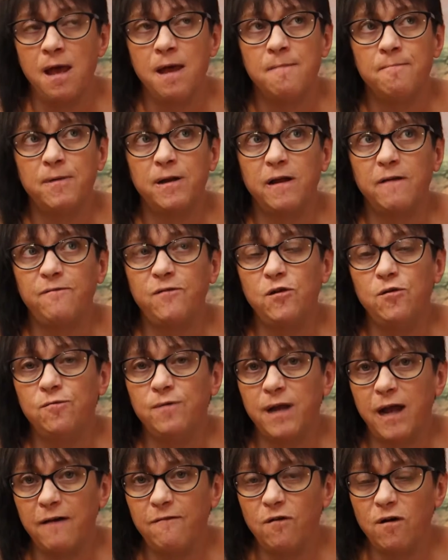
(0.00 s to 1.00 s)
But if you
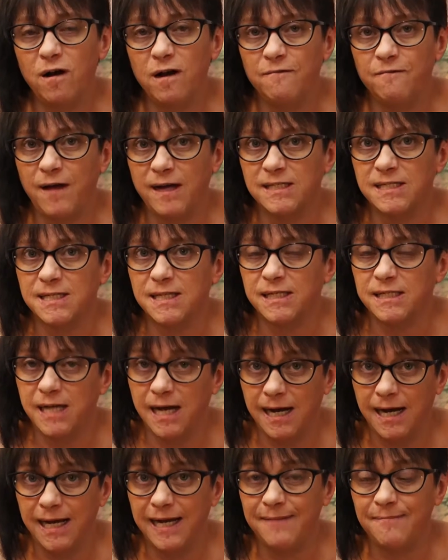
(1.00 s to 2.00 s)
never invest the
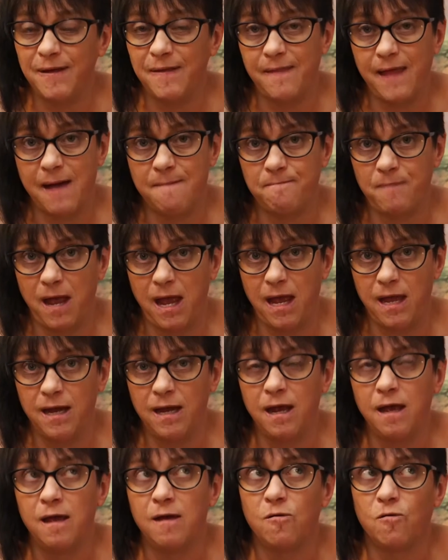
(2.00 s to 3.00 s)
time in that
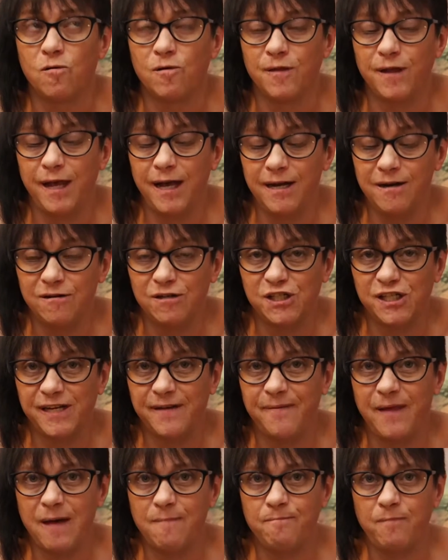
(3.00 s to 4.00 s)
bank or the energy
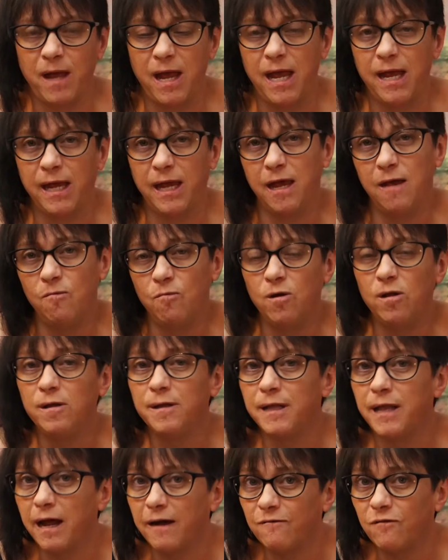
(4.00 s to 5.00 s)
in that bank, it will
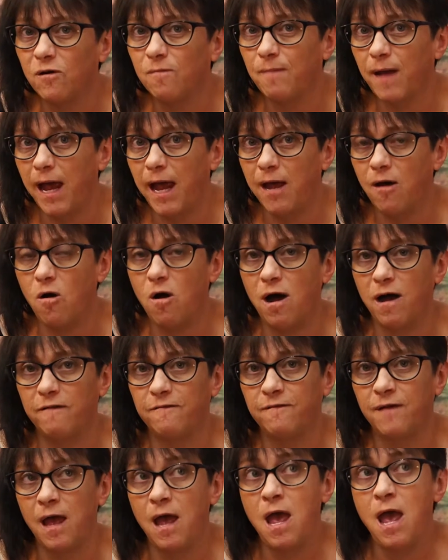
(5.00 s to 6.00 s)
never pay
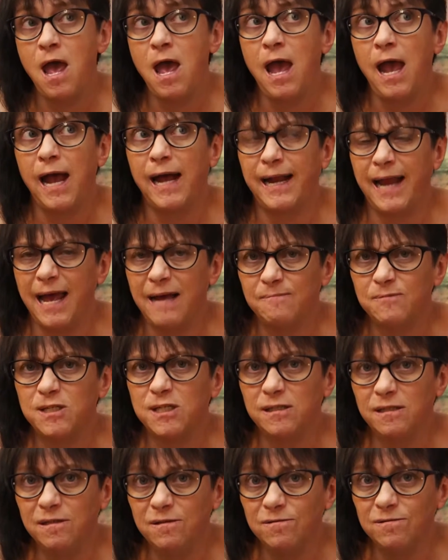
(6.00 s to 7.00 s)
off. And
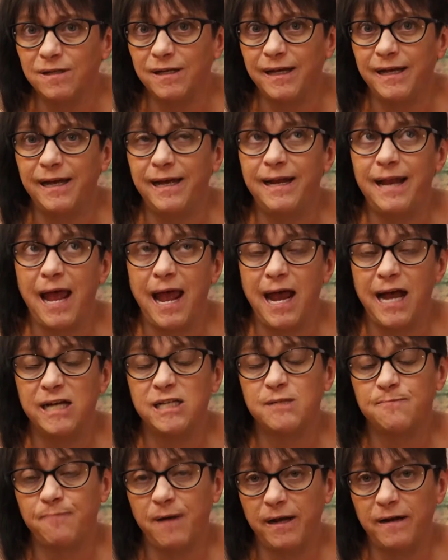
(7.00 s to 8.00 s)
absolutely, it
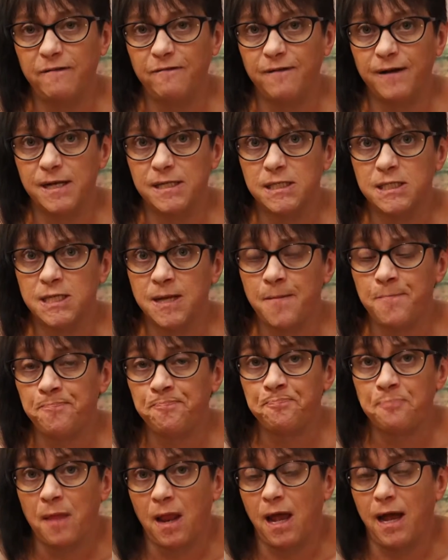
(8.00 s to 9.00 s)
has benefits.
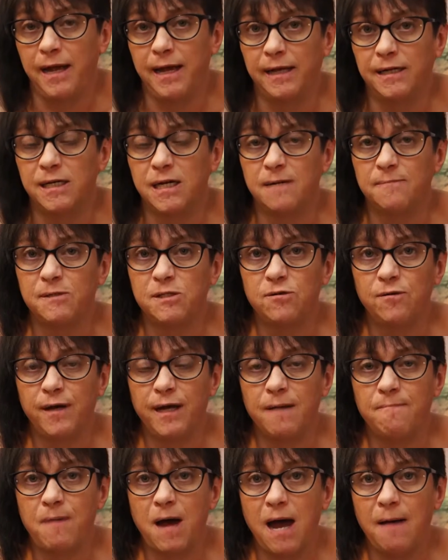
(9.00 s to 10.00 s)
I ended up doing
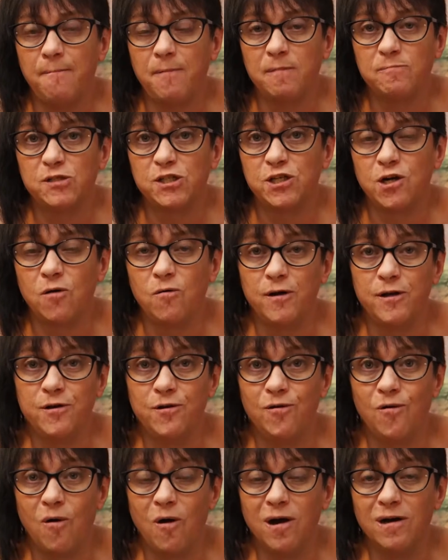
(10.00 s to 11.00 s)
a pop-up show in
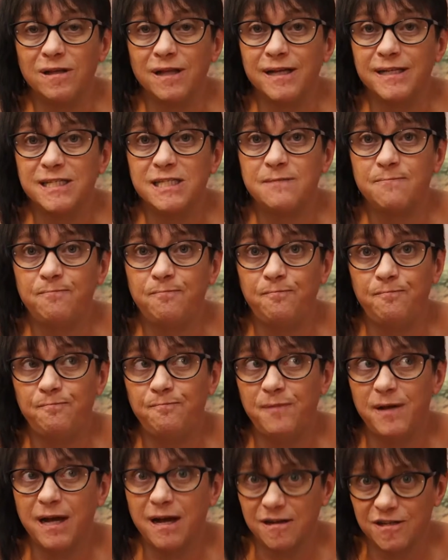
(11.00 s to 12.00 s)
New Orleans
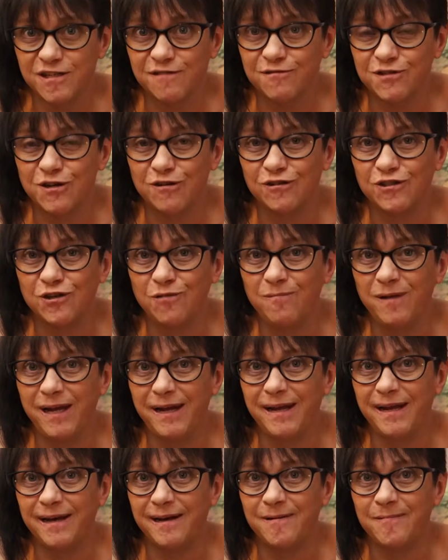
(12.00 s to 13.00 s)
because of social
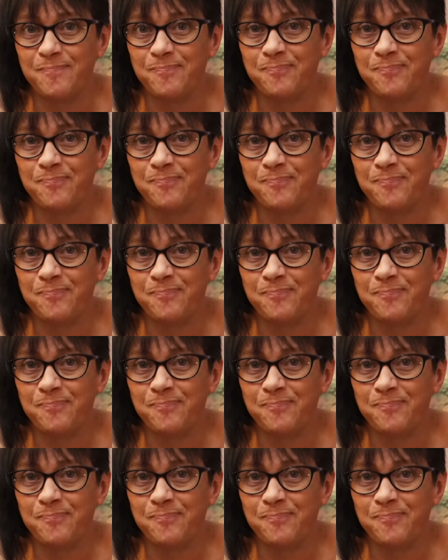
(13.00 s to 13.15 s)
media.